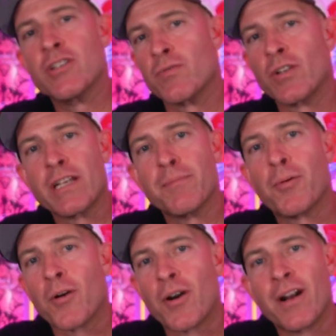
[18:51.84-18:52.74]
is really
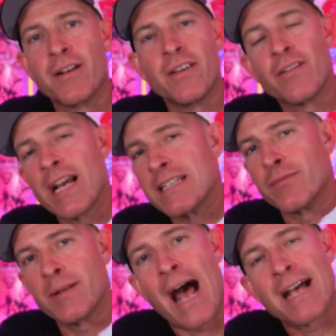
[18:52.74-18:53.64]
important. You guys have
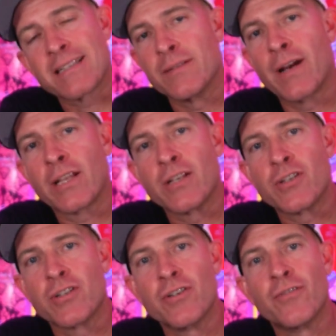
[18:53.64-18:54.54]
been asking about this
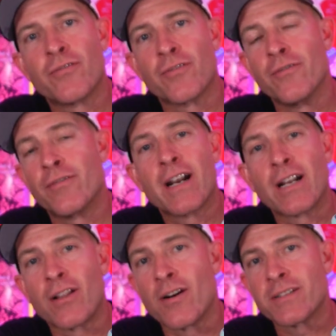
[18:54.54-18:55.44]
shoe for a very
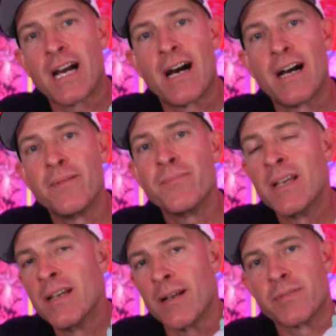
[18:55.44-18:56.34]
long time.
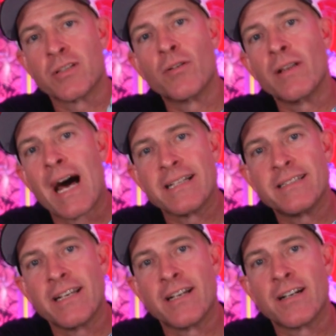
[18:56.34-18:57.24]
I'm so glad it's
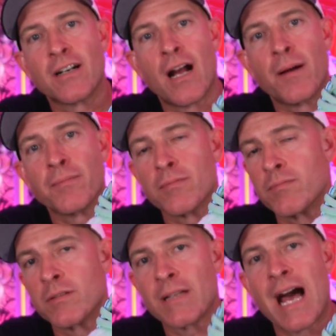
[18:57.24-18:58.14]
here. I'm
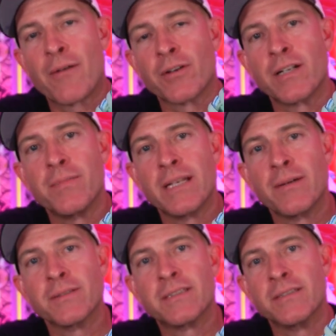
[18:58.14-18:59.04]
glad we're going to be
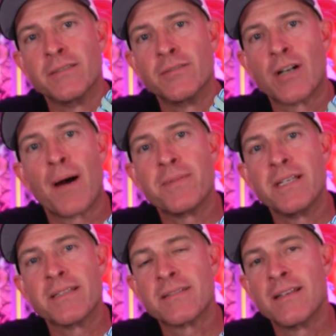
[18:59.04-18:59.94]
able to drop
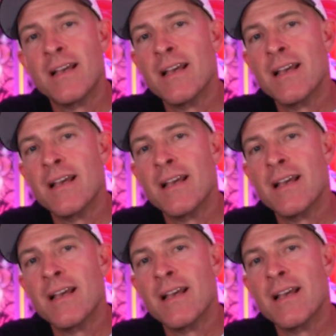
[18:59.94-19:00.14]
this.